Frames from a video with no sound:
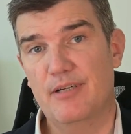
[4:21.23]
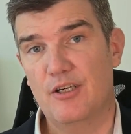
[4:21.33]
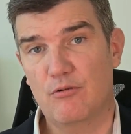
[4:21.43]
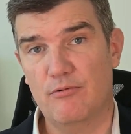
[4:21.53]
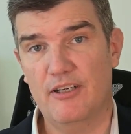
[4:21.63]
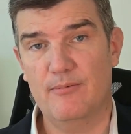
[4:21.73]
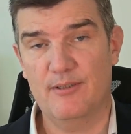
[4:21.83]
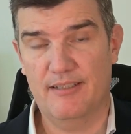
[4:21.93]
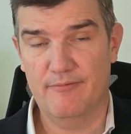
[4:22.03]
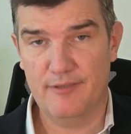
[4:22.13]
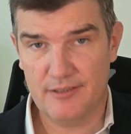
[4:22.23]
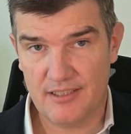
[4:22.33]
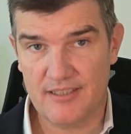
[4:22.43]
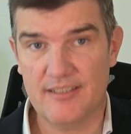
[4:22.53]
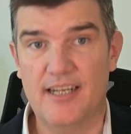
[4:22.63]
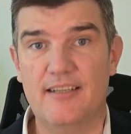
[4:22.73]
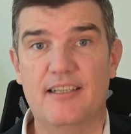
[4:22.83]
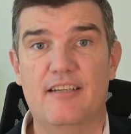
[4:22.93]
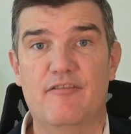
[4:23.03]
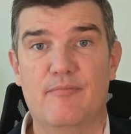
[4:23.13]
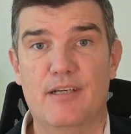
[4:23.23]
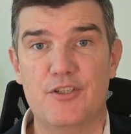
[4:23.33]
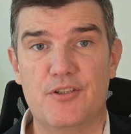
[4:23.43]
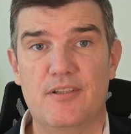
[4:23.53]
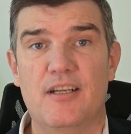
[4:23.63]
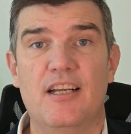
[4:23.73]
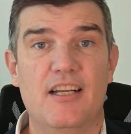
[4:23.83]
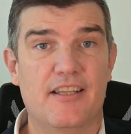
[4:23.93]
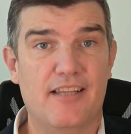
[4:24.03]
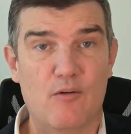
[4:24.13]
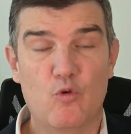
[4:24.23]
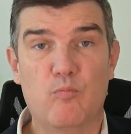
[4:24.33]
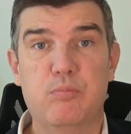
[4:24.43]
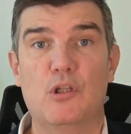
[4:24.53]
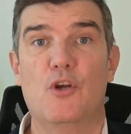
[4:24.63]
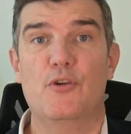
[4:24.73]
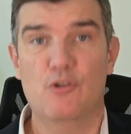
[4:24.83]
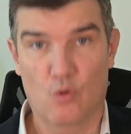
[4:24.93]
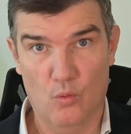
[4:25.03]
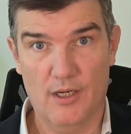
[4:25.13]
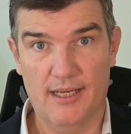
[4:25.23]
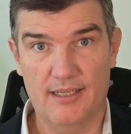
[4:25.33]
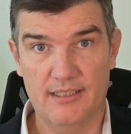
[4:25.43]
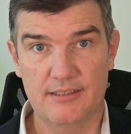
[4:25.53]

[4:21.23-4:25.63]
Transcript: incredible and very startling information that will blow your way.